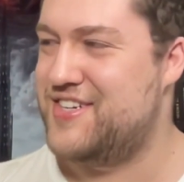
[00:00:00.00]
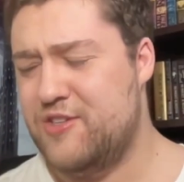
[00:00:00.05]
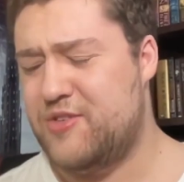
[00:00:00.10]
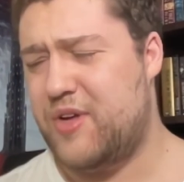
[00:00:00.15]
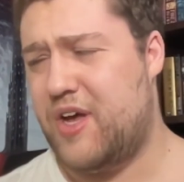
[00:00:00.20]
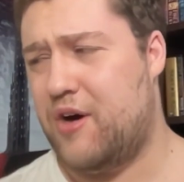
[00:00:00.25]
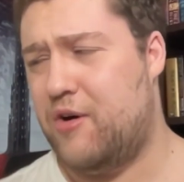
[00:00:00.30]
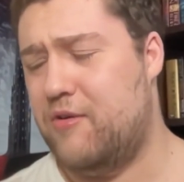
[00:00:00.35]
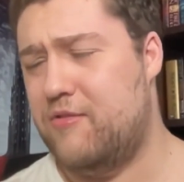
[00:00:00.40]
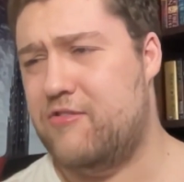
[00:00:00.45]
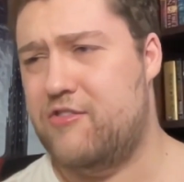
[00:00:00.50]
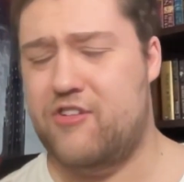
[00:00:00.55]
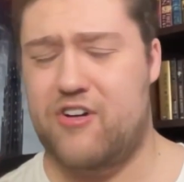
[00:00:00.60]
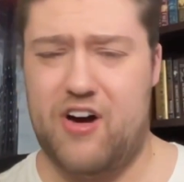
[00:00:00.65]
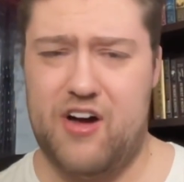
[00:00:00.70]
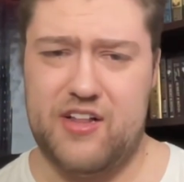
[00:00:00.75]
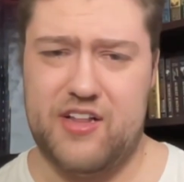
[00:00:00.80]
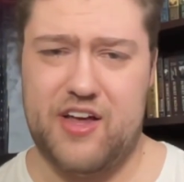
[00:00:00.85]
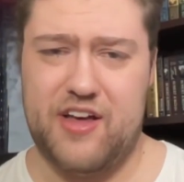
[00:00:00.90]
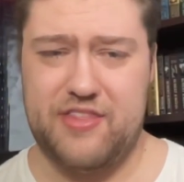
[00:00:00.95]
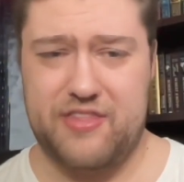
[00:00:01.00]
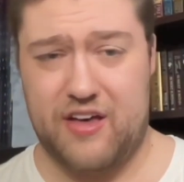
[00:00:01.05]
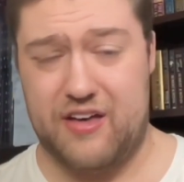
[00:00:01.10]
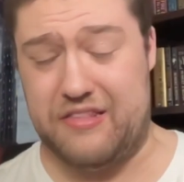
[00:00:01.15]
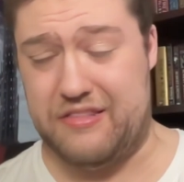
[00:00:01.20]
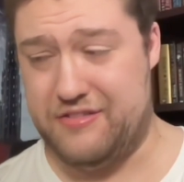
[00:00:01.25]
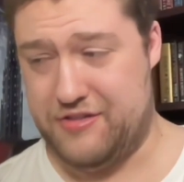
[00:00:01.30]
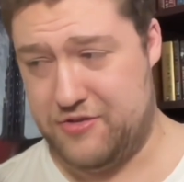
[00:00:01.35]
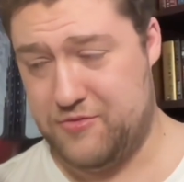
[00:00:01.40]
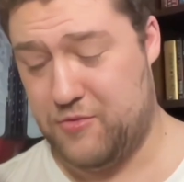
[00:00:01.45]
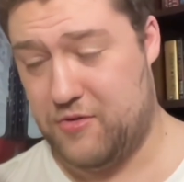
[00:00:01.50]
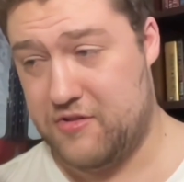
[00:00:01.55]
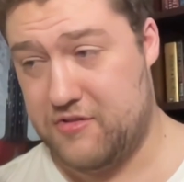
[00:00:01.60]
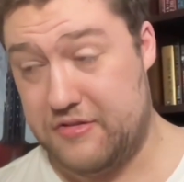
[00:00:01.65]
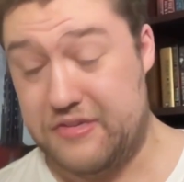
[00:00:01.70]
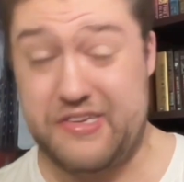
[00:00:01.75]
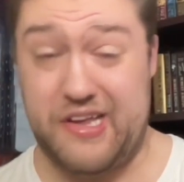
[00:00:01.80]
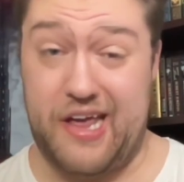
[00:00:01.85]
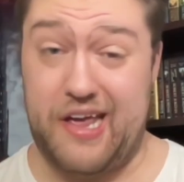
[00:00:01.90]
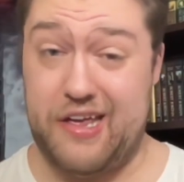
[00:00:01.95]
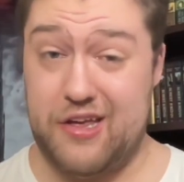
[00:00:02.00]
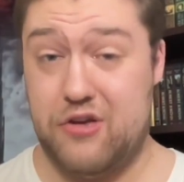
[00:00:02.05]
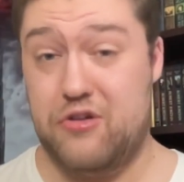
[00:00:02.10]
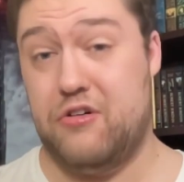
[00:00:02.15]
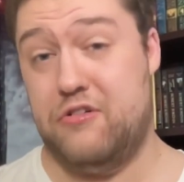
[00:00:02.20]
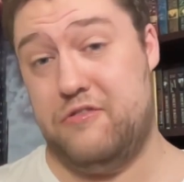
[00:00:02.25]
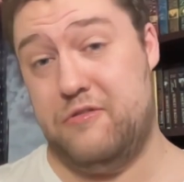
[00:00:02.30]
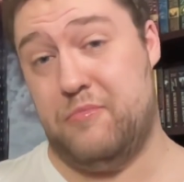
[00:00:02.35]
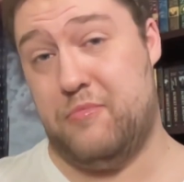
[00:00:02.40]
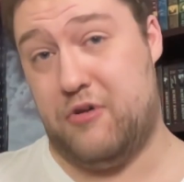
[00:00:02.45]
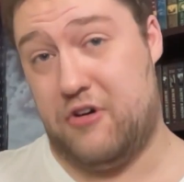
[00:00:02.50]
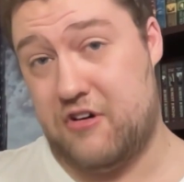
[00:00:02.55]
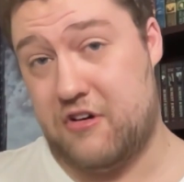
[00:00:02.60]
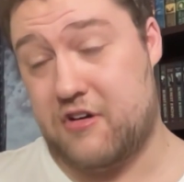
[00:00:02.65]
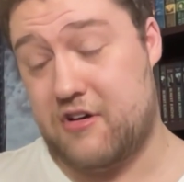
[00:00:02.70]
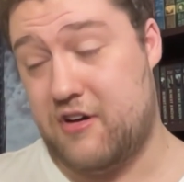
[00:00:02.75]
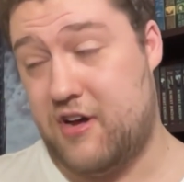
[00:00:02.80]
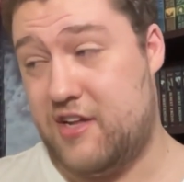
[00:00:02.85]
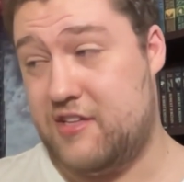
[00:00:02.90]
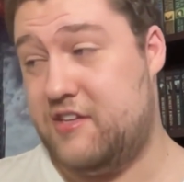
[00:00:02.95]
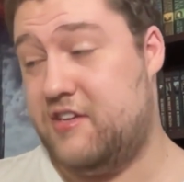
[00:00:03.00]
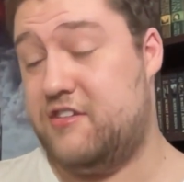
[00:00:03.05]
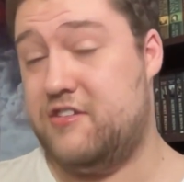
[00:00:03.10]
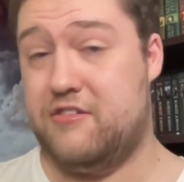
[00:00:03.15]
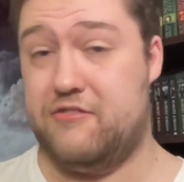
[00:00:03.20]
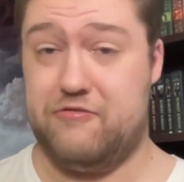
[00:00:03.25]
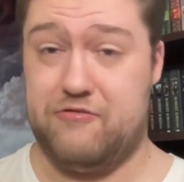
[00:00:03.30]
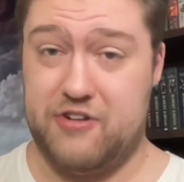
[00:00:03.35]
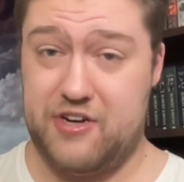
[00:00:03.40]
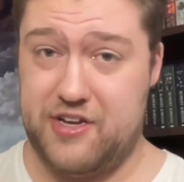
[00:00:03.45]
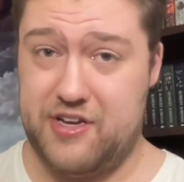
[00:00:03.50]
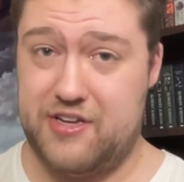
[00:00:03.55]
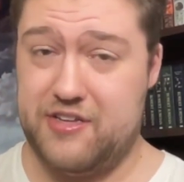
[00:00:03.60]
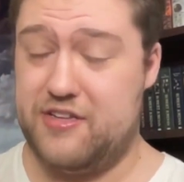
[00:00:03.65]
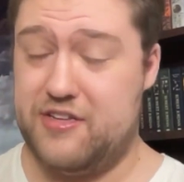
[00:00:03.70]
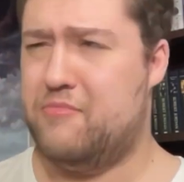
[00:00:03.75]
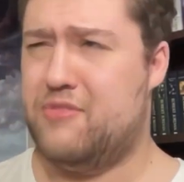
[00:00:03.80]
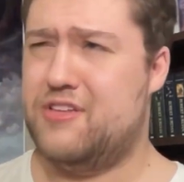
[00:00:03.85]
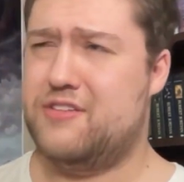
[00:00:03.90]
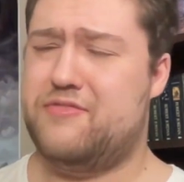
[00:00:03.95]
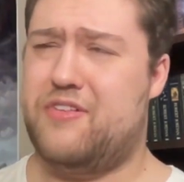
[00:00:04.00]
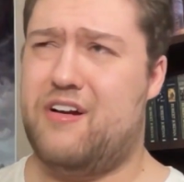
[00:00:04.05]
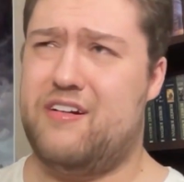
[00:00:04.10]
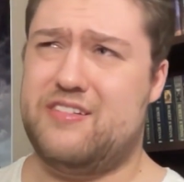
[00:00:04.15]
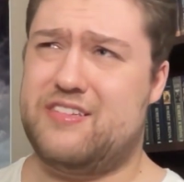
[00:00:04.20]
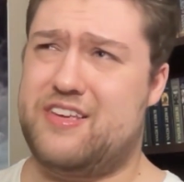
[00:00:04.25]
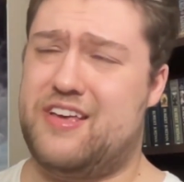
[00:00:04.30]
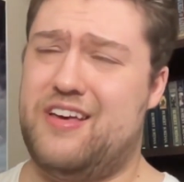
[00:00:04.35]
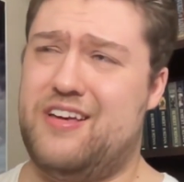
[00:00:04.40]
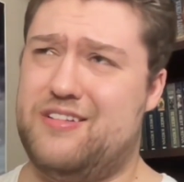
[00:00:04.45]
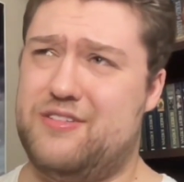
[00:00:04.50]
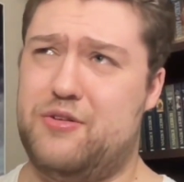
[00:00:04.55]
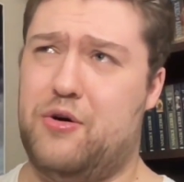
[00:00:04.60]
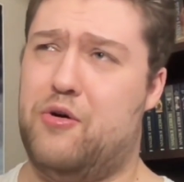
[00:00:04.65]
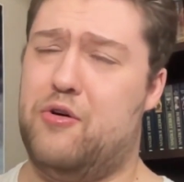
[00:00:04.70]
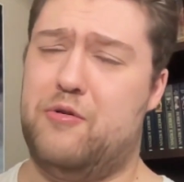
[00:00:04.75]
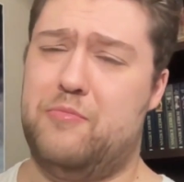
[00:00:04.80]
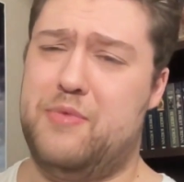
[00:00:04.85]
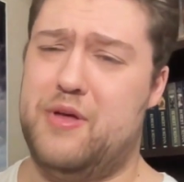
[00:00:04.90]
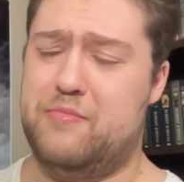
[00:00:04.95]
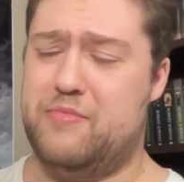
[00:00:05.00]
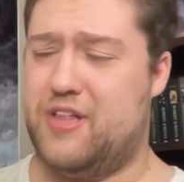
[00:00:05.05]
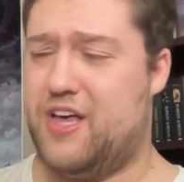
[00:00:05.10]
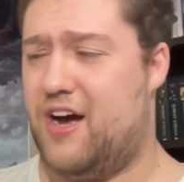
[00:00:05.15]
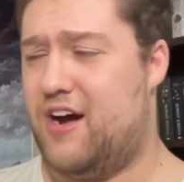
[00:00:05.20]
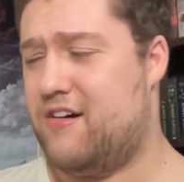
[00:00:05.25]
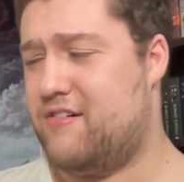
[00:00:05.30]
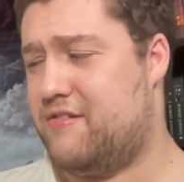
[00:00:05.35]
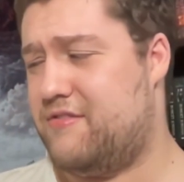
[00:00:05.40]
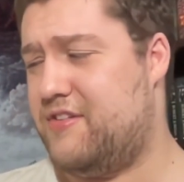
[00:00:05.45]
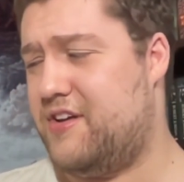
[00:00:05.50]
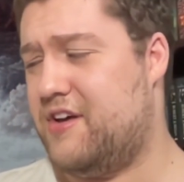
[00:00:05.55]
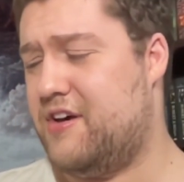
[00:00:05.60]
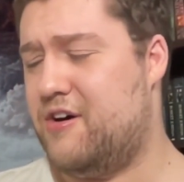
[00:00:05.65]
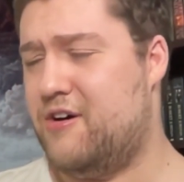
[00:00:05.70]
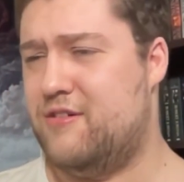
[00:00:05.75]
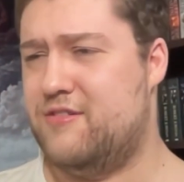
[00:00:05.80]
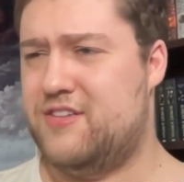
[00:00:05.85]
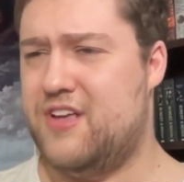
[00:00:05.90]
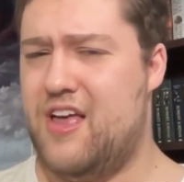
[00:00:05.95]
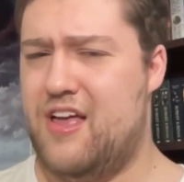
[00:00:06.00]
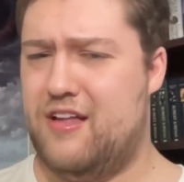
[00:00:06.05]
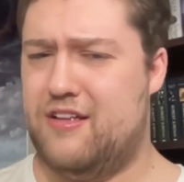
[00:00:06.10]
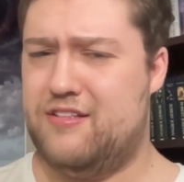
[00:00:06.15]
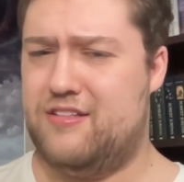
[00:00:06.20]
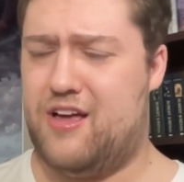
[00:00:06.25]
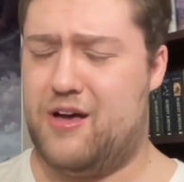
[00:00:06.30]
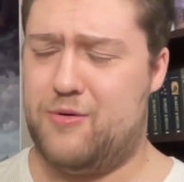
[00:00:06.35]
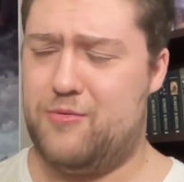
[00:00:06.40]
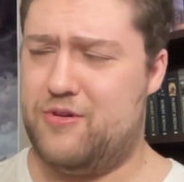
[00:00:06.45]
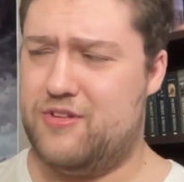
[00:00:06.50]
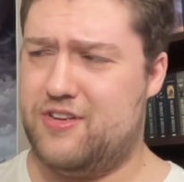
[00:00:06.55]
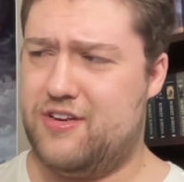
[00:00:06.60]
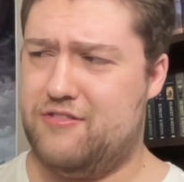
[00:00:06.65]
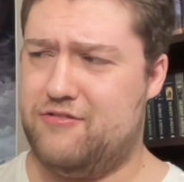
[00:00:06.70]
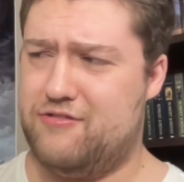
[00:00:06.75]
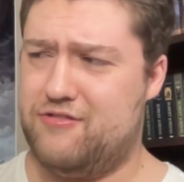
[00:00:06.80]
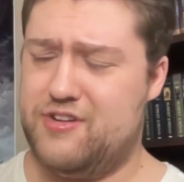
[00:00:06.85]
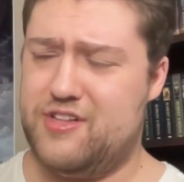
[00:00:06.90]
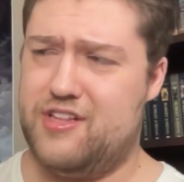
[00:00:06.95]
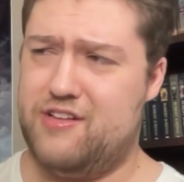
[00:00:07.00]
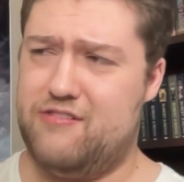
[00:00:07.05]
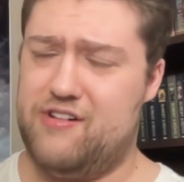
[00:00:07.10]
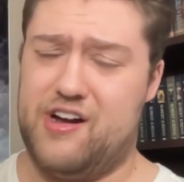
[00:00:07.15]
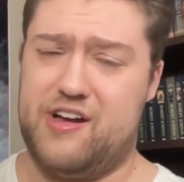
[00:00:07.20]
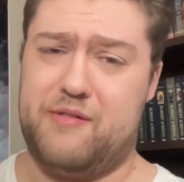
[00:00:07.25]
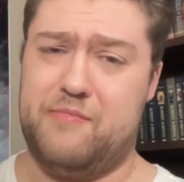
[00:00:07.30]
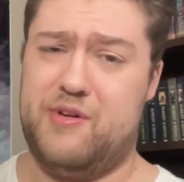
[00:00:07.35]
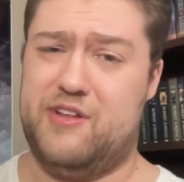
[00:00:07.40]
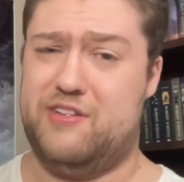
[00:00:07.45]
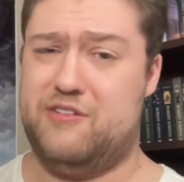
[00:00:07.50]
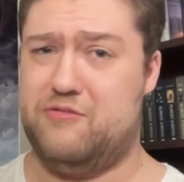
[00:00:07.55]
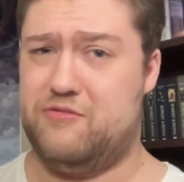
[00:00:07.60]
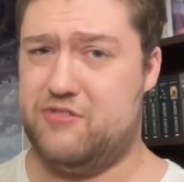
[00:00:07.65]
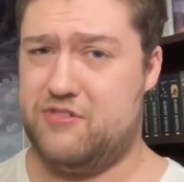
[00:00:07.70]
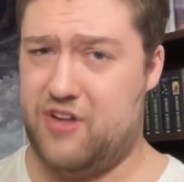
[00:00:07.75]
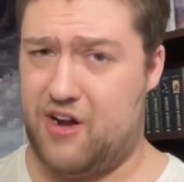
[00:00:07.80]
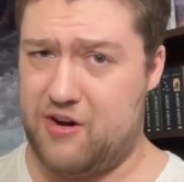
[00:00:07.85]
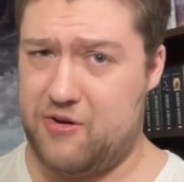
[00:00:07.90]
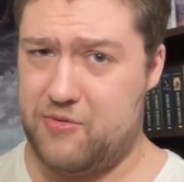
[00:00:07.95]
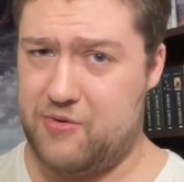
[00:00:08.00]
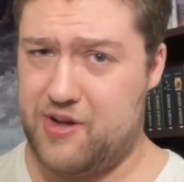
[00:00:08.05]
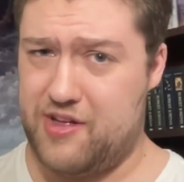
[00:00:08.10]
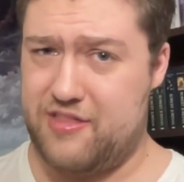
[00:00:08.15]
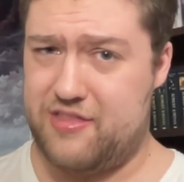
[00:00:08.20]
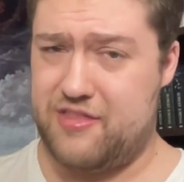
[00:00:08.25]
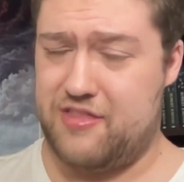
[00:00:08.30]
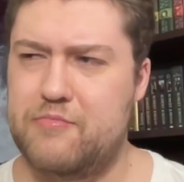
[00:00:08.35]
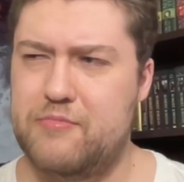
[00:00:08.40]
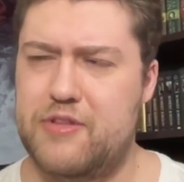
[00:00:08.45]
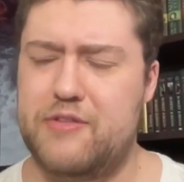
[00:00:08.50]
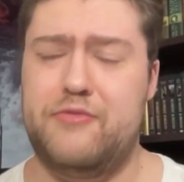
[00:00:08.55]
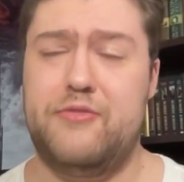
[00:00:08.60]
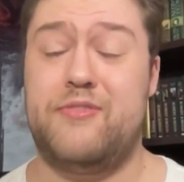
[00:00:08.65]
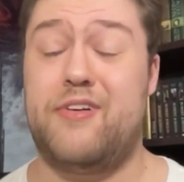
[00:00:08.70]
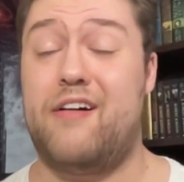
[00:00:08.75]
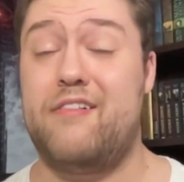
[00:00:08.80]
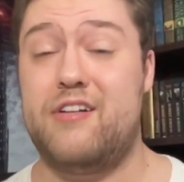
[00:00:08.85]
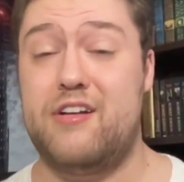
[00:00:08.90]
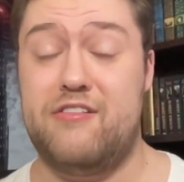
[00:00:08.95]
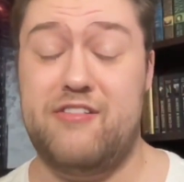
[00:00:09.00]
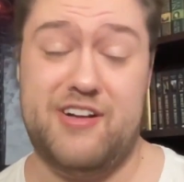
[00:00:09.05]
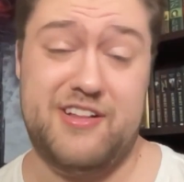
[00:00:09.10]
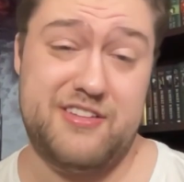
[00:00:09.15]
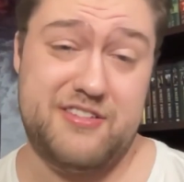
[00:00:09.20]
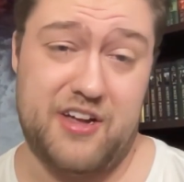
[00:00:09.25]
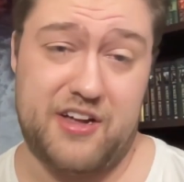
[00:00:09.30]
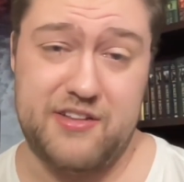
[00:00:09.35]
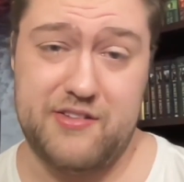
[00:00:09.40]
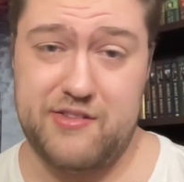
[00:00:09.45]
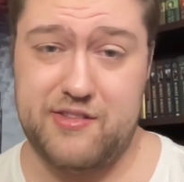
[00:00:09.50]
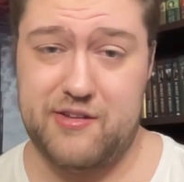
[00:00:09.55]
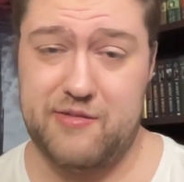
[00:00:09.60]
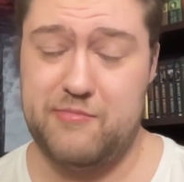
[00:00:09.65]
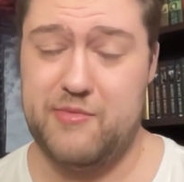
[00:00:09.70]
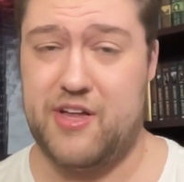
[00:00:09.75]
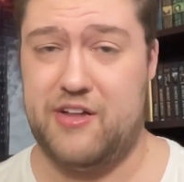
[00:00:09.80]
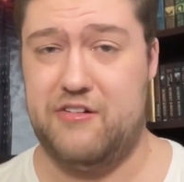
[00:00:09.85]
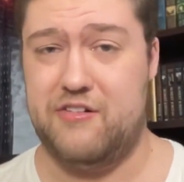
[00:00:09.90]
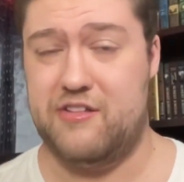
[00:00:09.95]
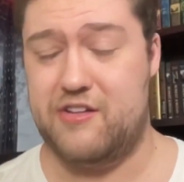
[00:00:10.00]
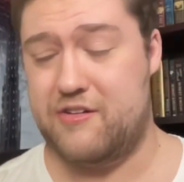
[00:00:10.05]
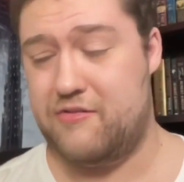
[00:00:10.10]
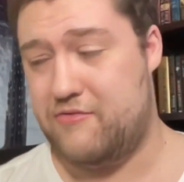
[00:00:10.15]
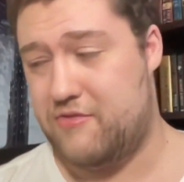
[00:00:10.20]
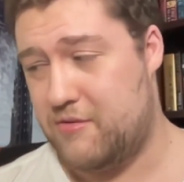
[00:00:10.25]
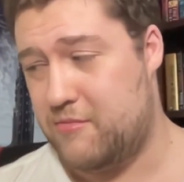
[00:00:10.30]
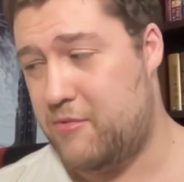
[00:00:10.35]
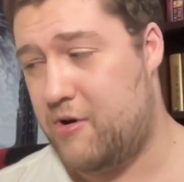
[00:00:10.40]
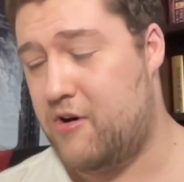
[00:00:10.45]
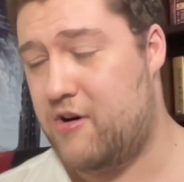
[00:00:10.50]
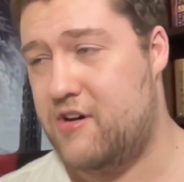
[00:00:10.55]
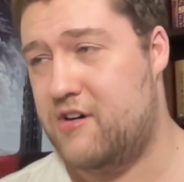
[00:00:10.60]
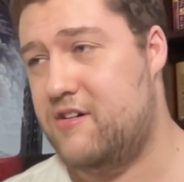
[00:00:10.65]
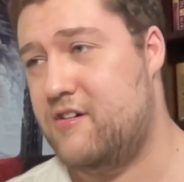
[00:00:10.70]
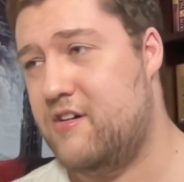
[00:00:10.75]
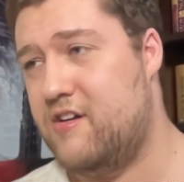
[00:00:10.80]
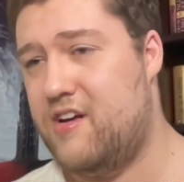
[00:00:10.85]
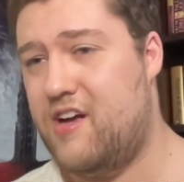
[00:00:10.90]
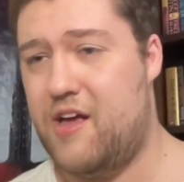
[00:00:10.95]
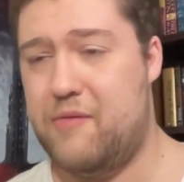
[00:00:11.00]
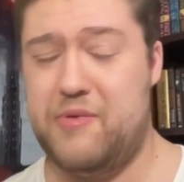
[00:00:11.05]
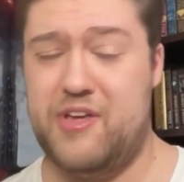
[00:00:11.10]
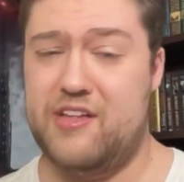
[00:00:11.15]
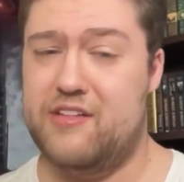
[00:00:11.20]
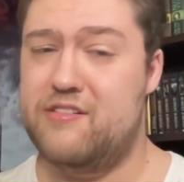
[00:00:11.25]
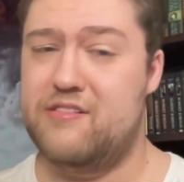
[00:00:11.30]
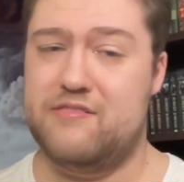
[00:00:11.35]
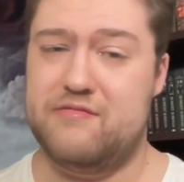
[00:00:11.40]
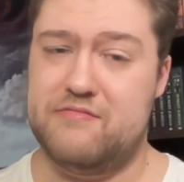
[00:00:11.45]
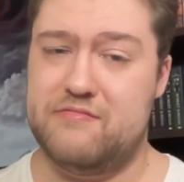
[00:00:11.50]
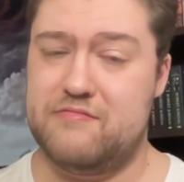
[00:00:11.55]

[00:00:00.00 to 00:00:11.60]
So yeah, overall, I thought this was a good book, a decent read. But as far as King's whole bibliography goes, not one I'd really recommend you start with. But if you've already read a ton of them and you're looking for more, I mean,